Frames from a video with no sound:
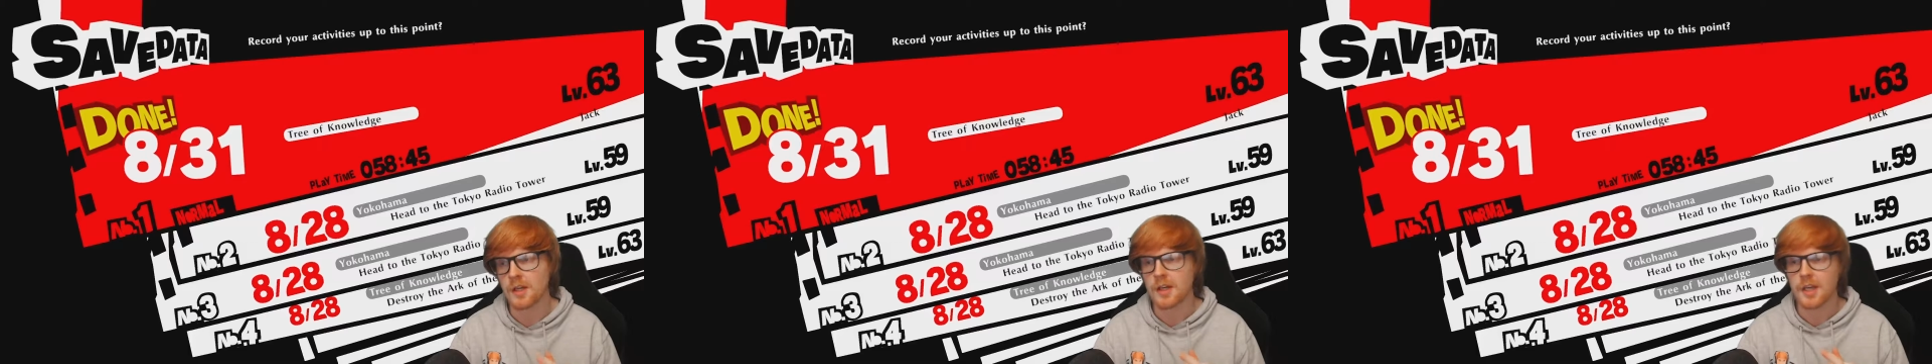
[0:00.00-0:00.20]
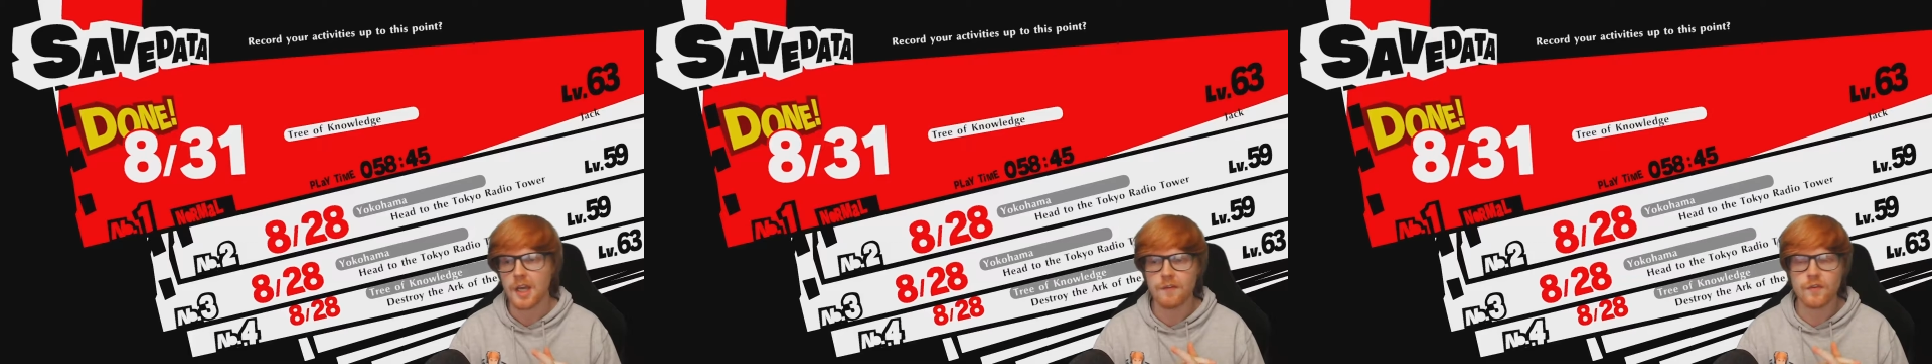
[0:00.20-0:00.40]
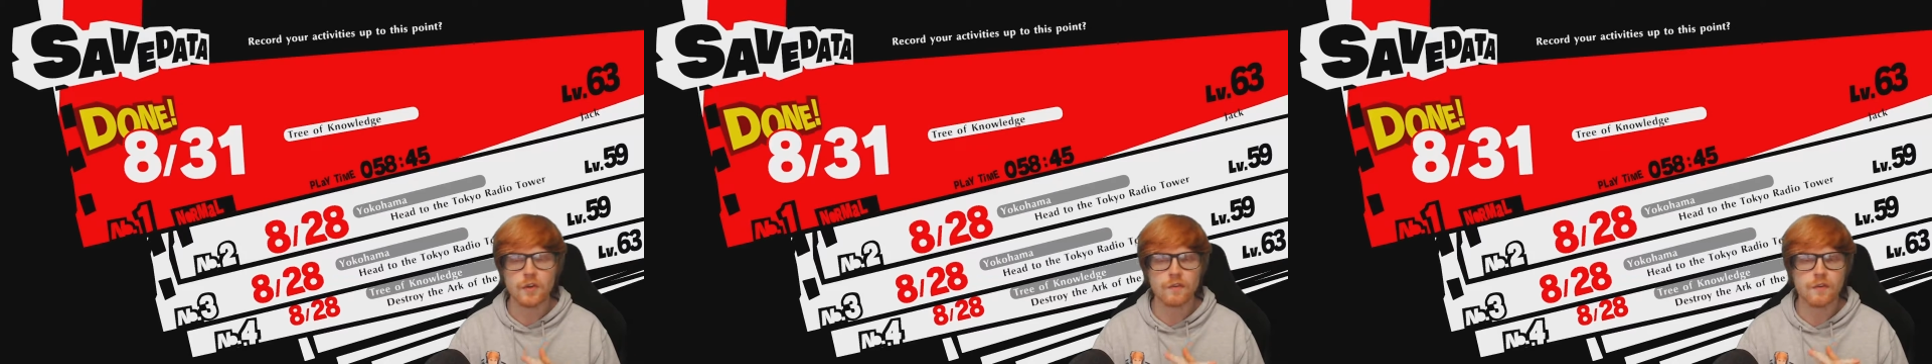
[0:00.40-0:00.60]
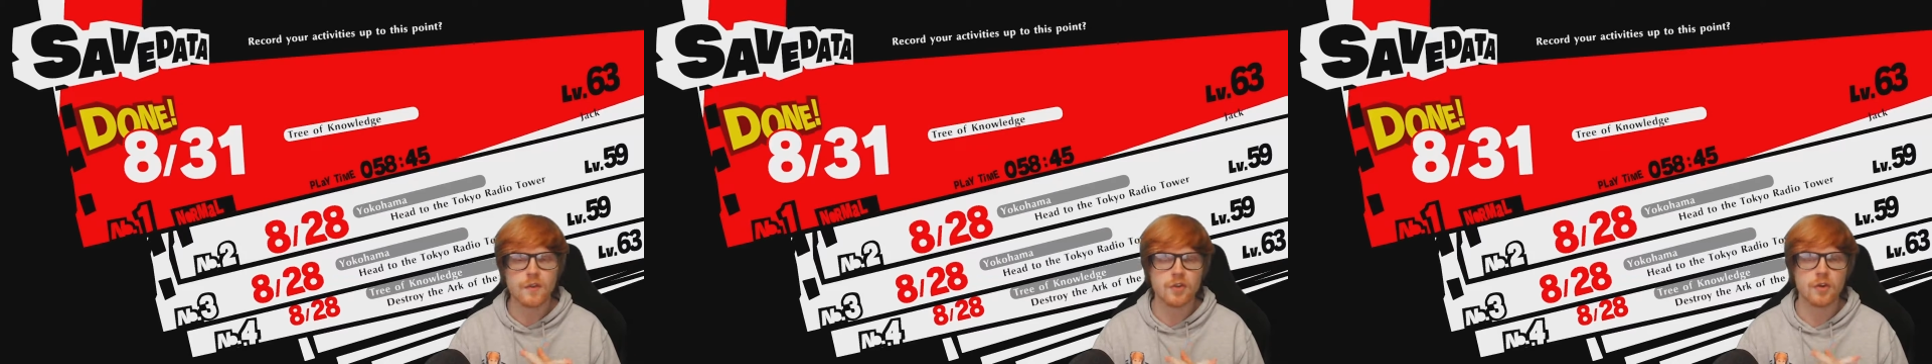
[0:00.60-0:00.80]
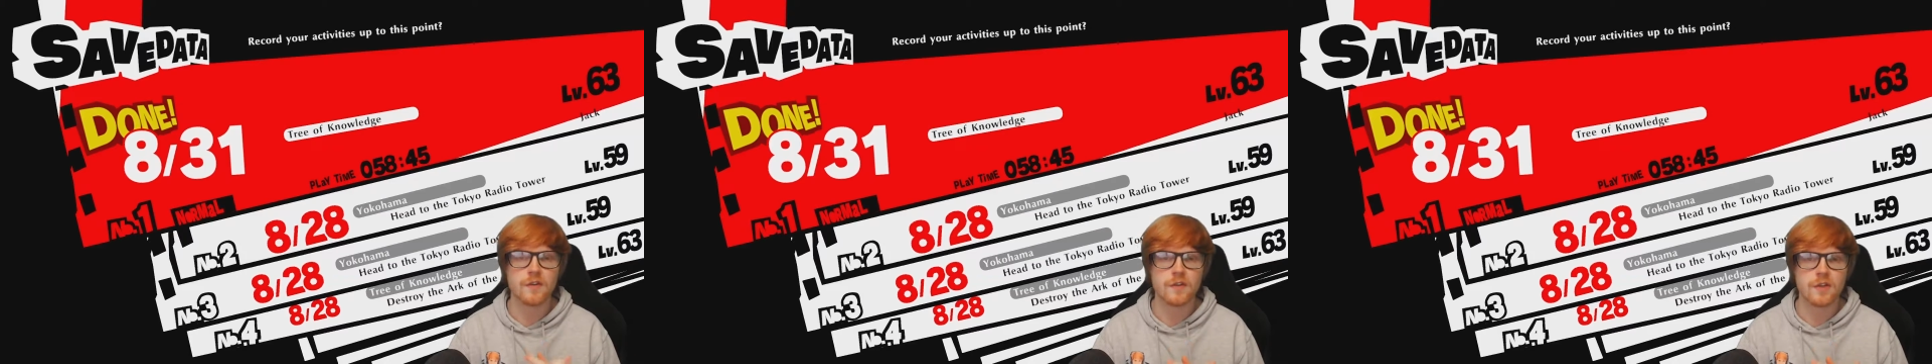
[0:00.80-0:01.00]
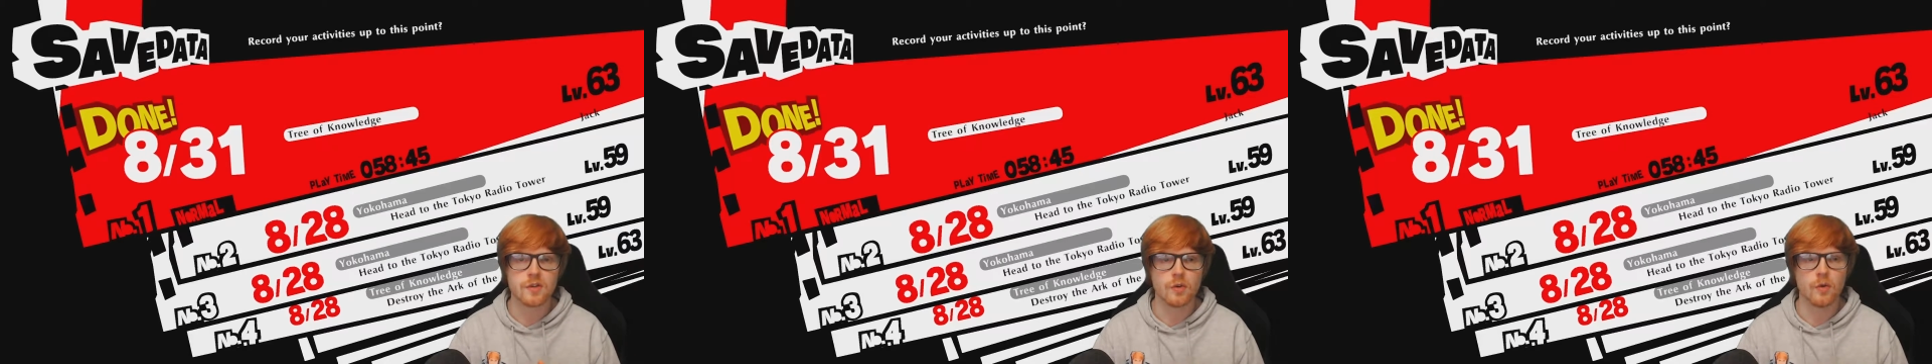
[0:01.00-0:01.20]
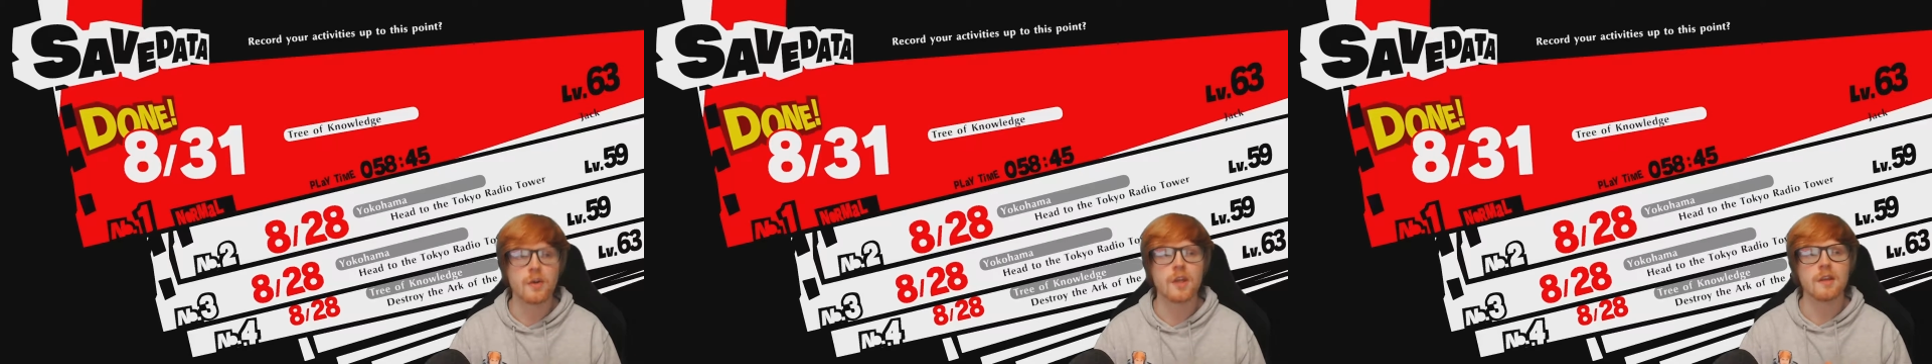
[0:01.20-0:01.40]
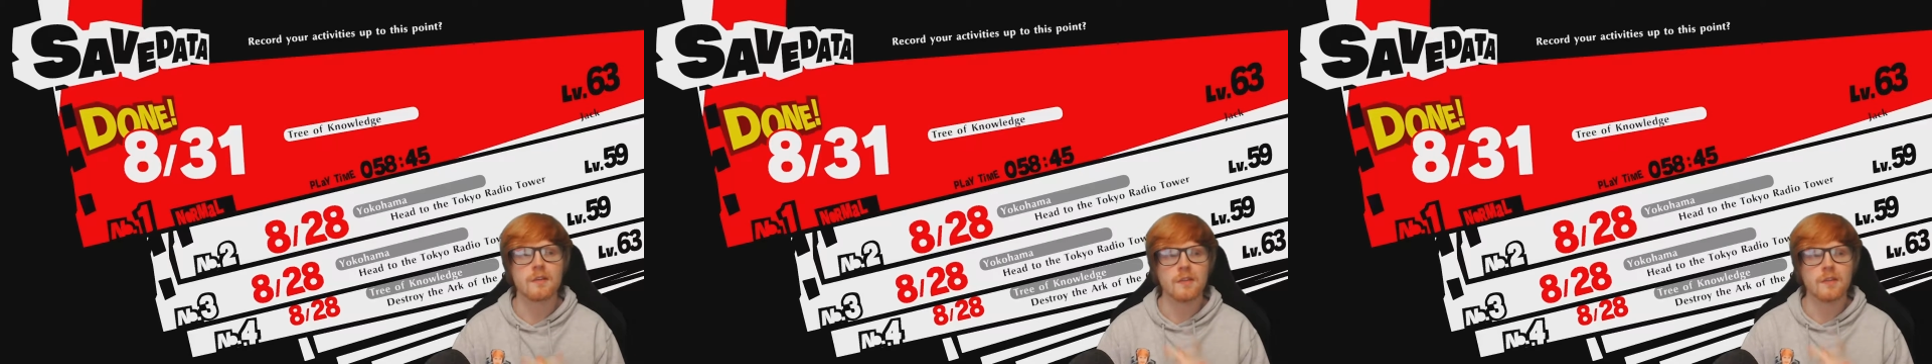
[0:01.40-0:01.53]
If you've enjoyed the story,